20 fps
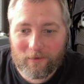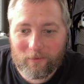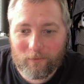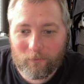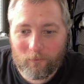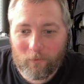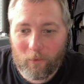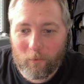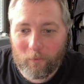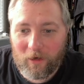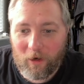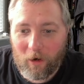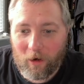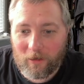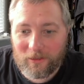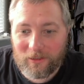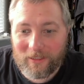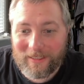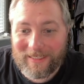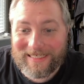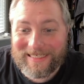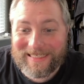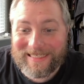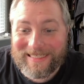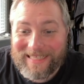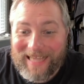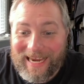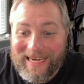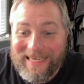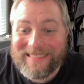where we are. So there's
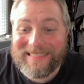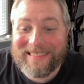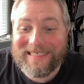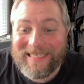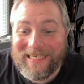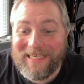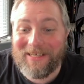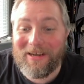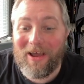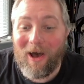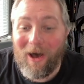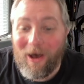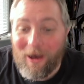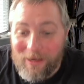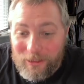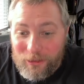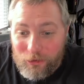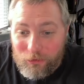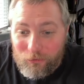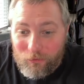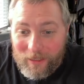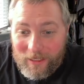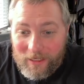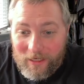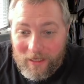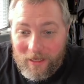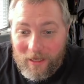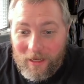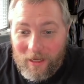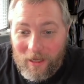
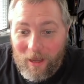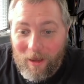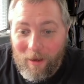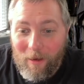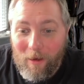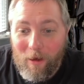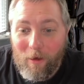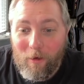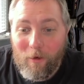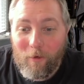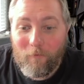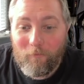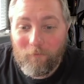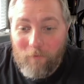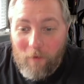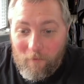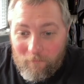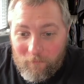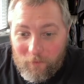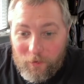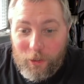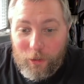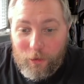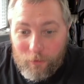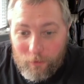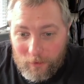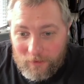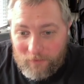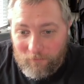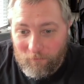1,900
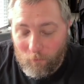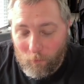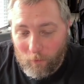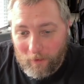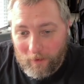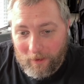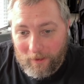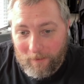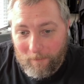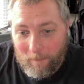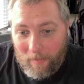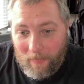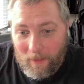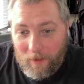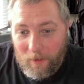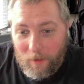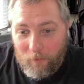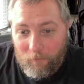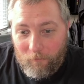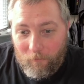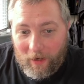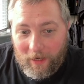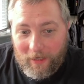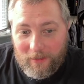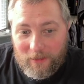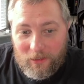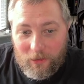reviews for it, right?